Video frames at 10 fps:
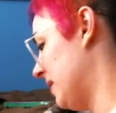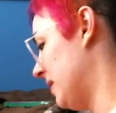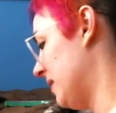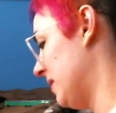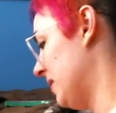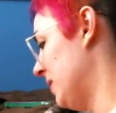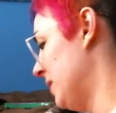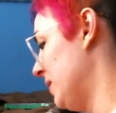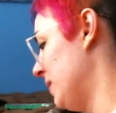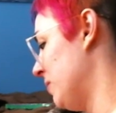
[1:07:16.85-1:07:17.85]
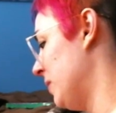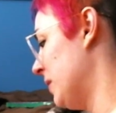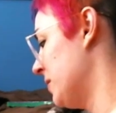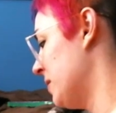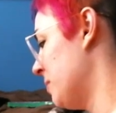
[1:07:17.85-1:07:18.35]
Ooh, there's
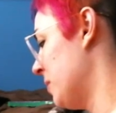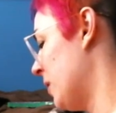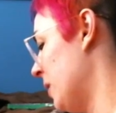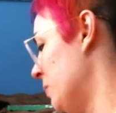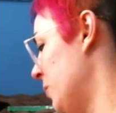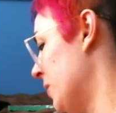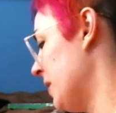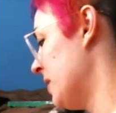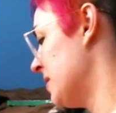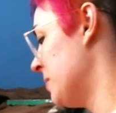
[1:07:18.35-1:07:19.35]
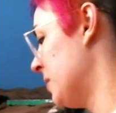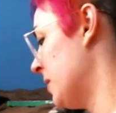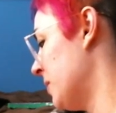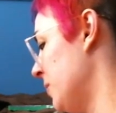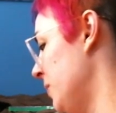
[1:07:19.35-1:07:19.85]
some cardboard ASMR.
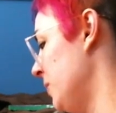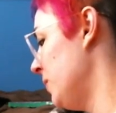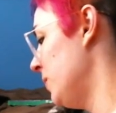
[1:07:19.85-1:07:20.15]
Ooh.